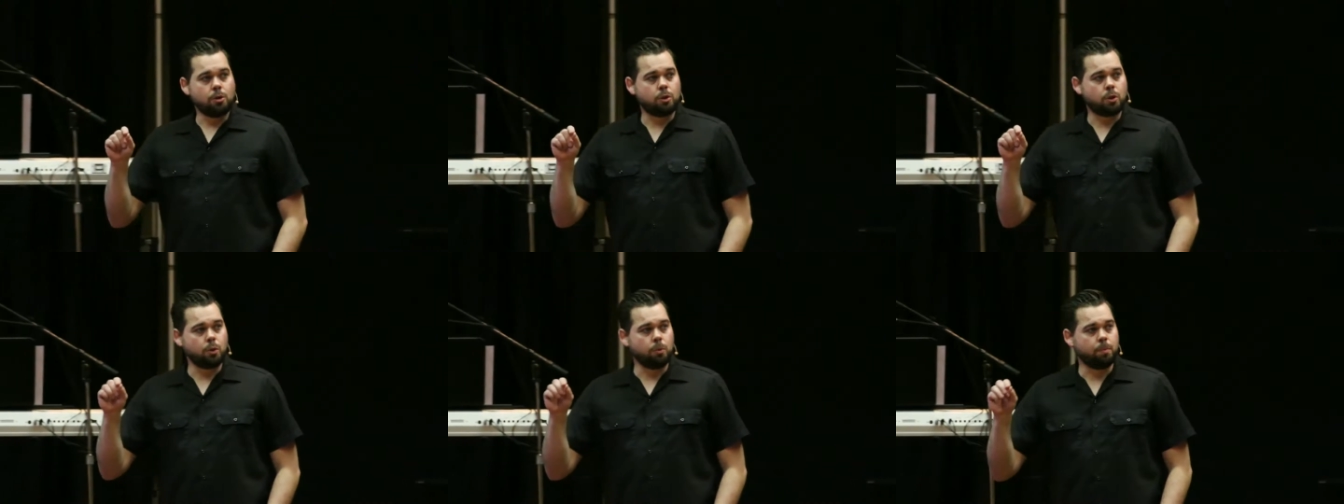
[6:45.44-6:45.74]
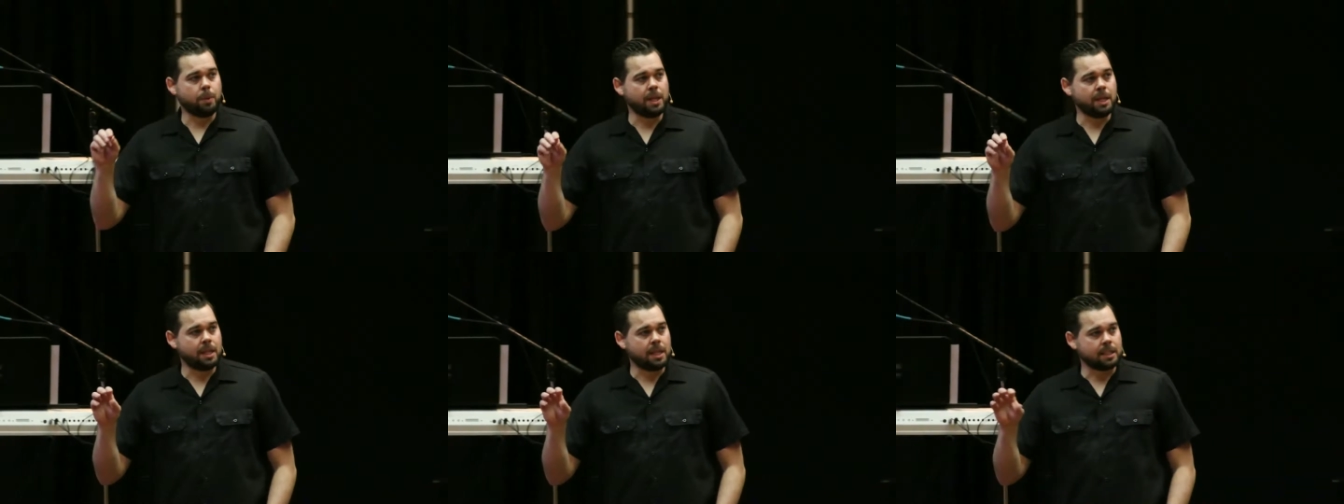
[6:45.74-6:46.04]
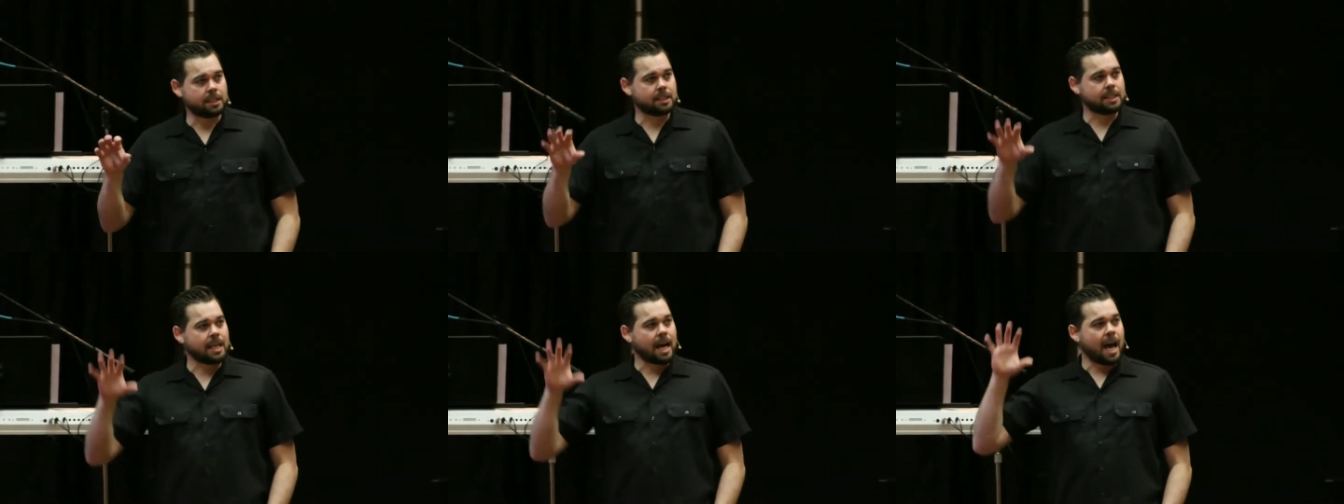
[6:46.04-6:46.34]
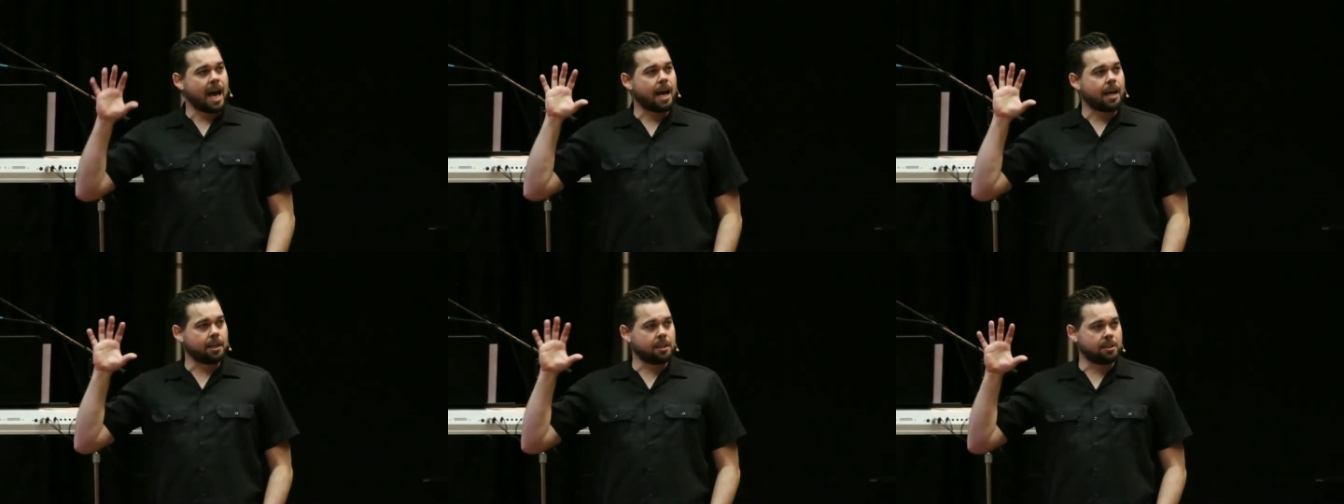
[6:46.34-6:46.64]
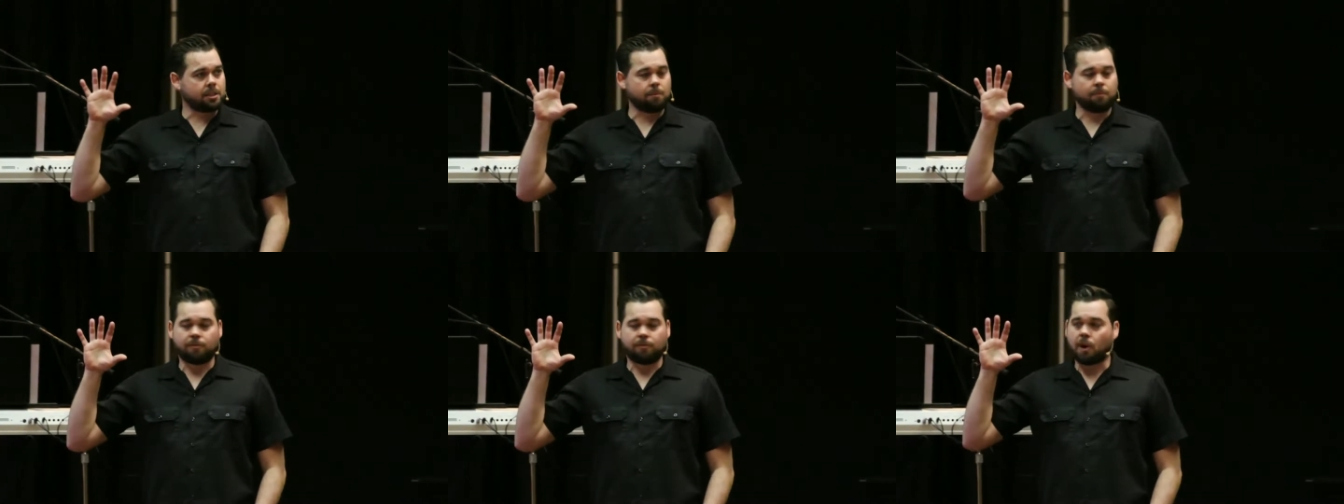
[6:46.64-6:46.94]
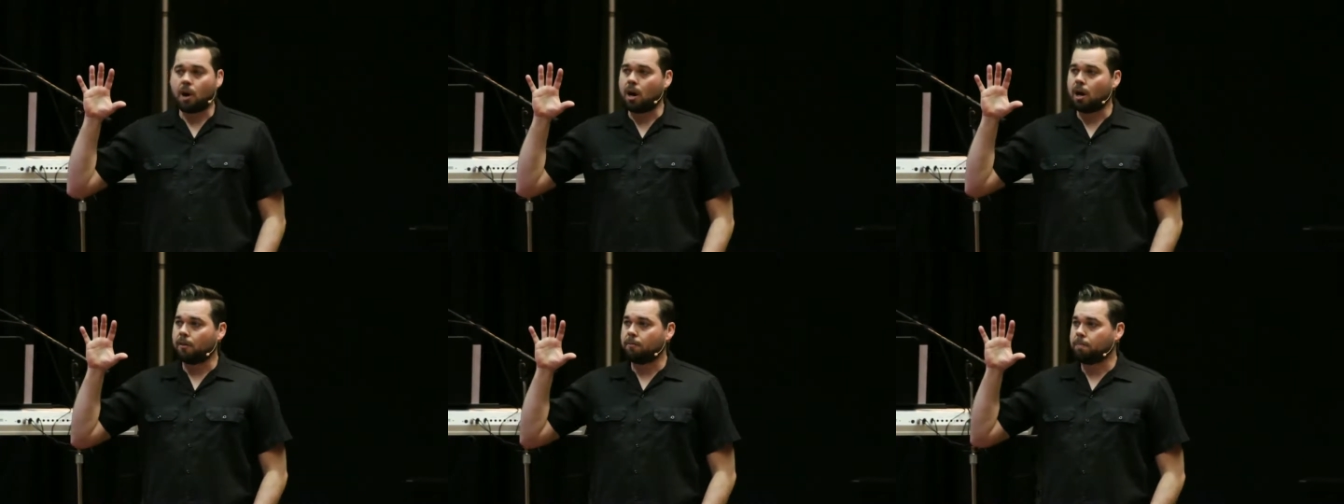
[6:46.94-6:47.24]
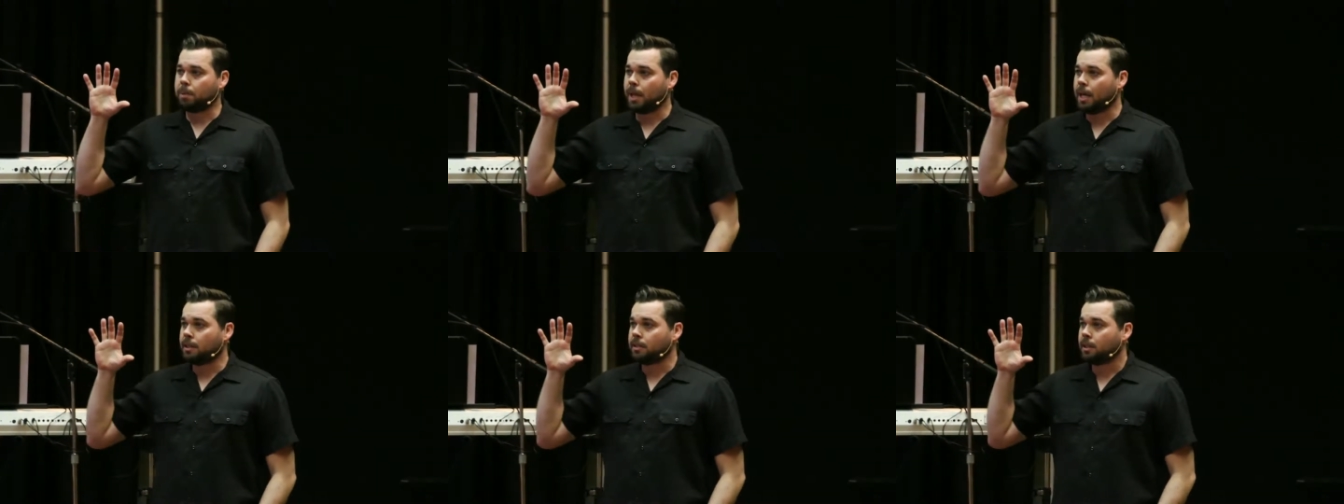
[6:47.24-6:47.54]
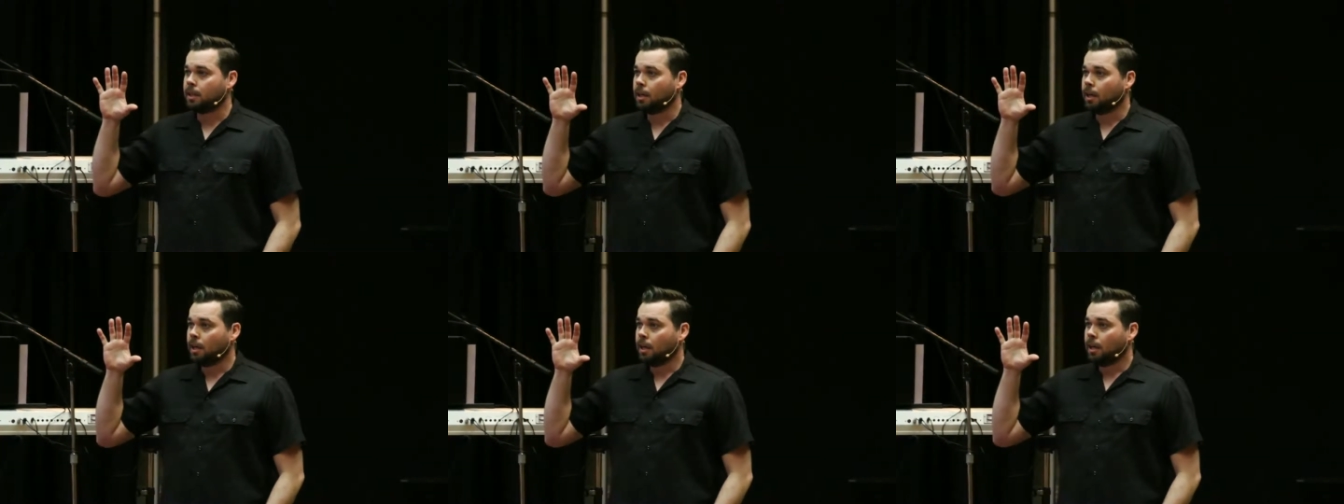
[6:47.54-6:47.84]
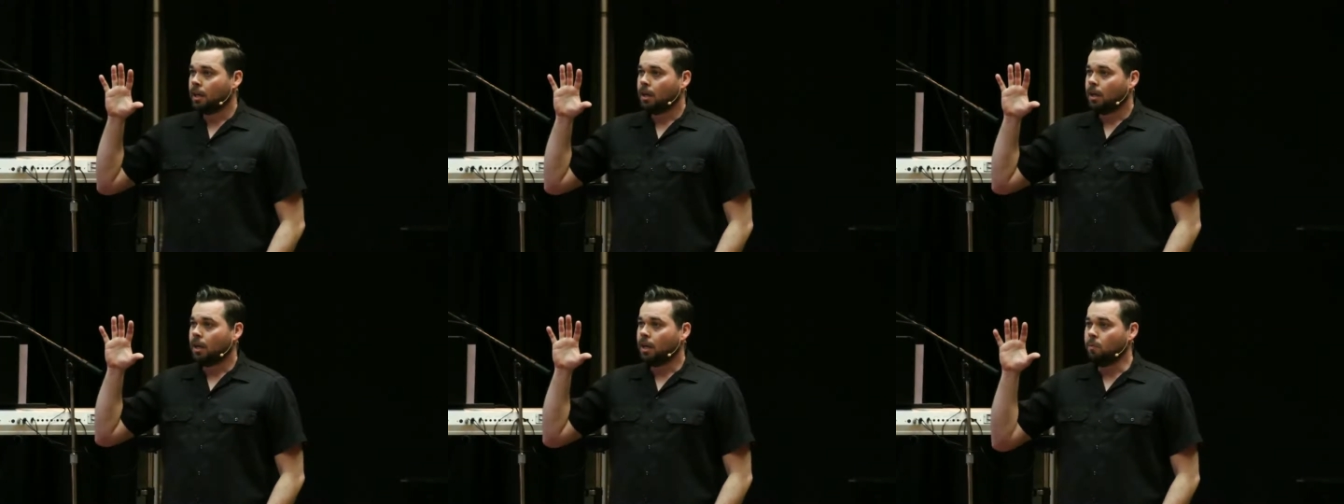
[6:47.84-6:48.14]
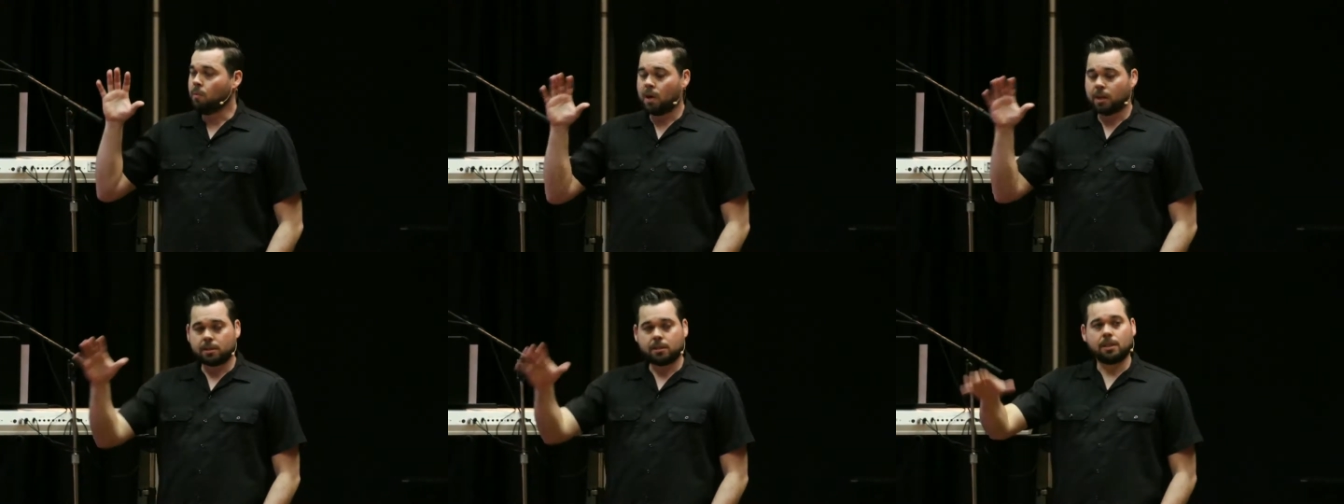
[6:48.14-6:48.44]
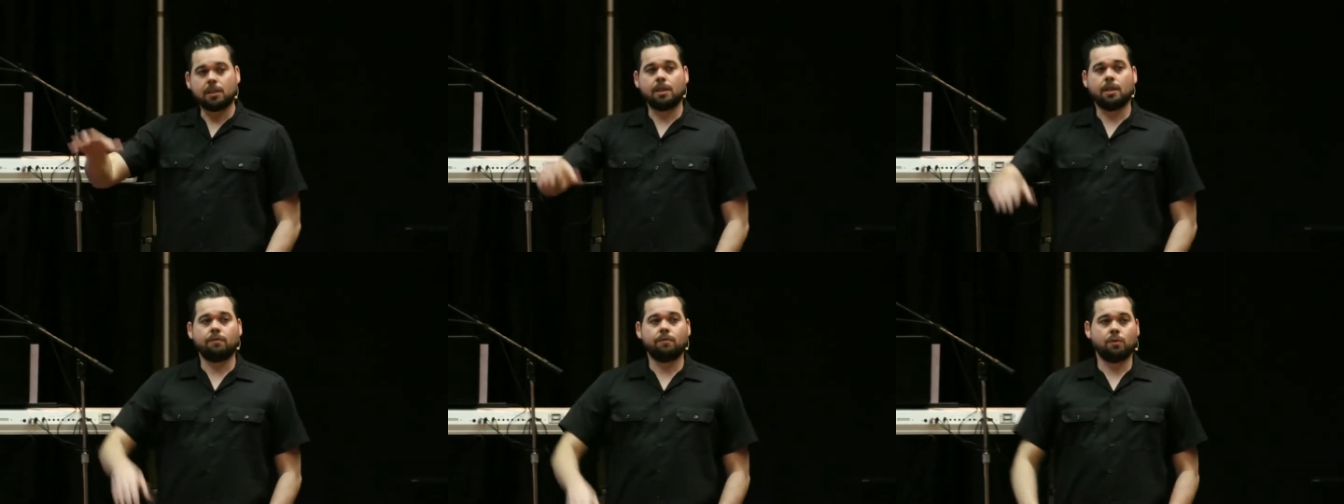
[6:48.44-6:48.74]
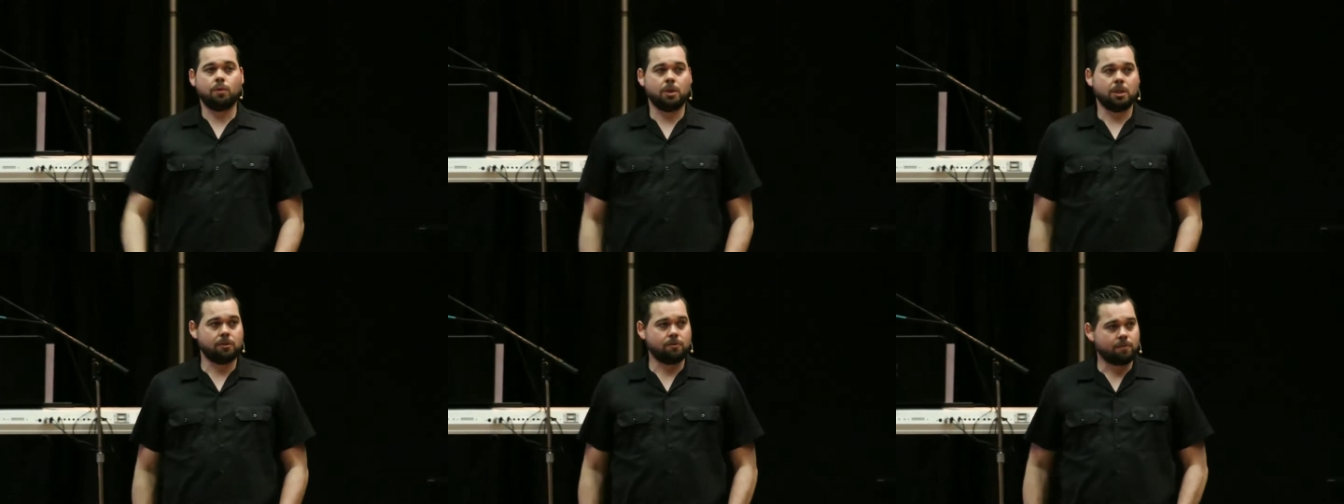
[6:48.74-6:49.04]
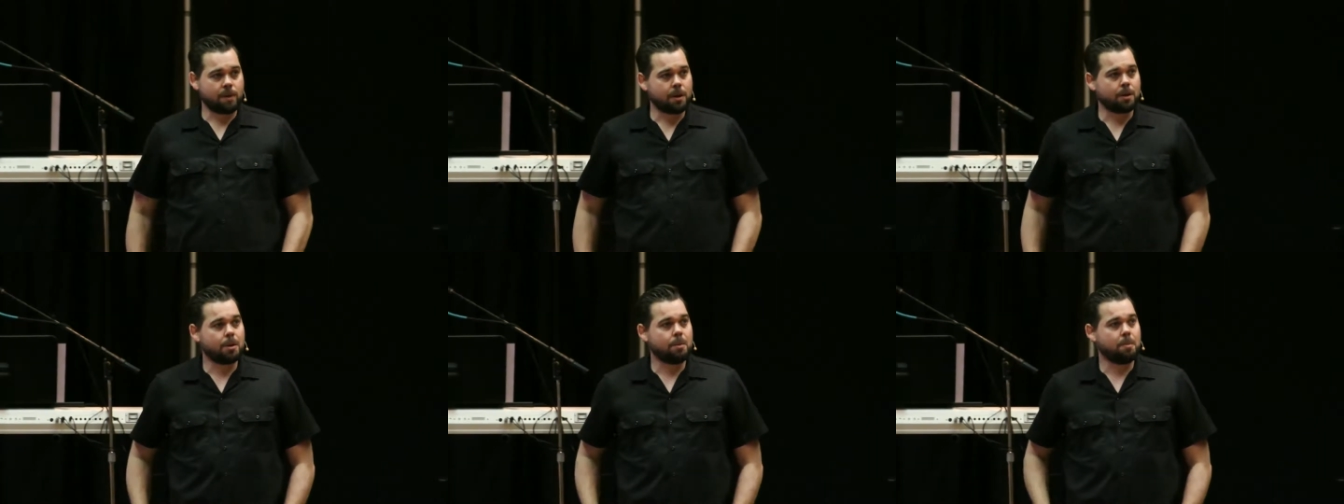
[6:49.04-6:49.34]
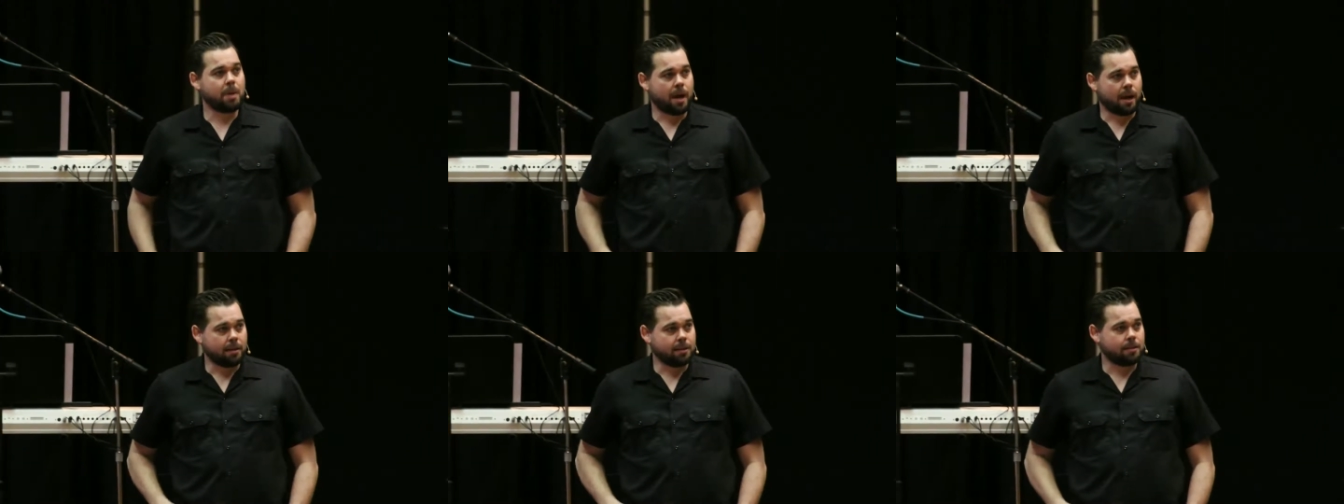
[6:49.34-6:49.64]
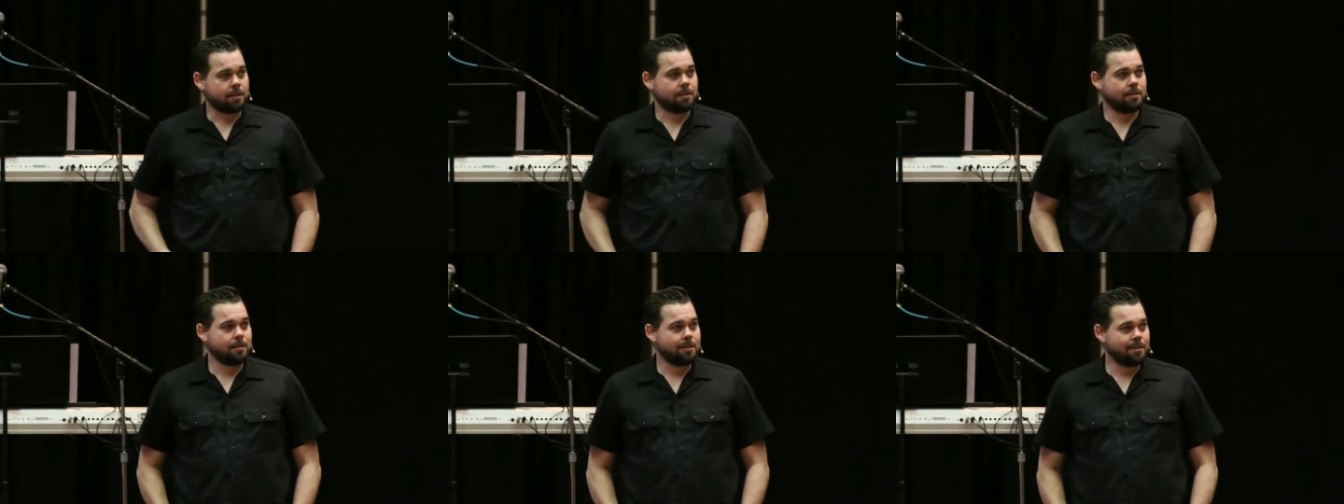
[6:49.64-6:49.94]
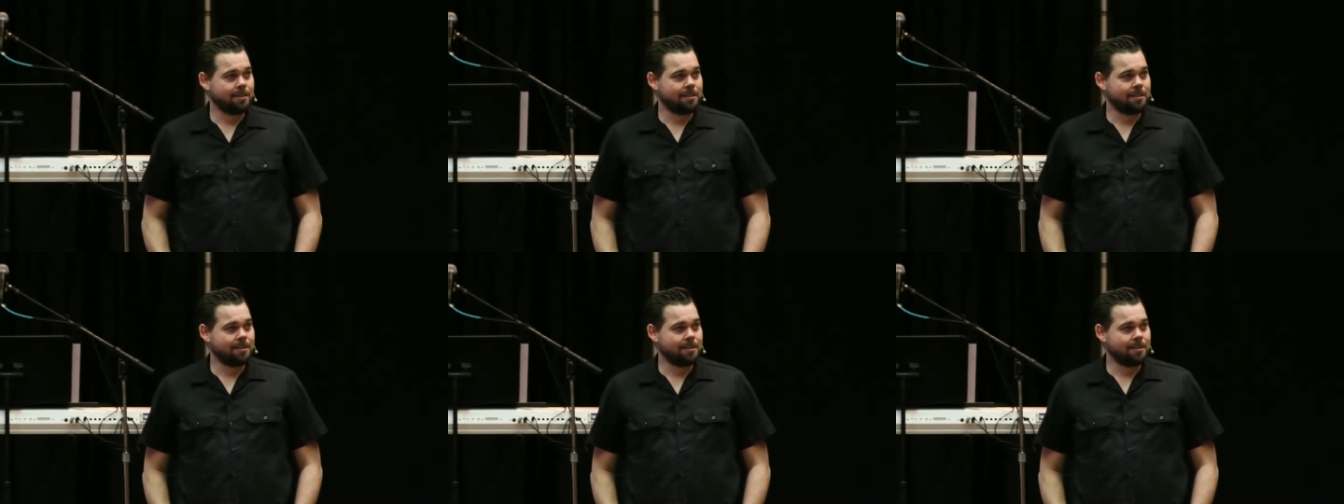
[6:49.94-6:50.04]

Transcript: to be this God in some far off place, he wants to give you his very best.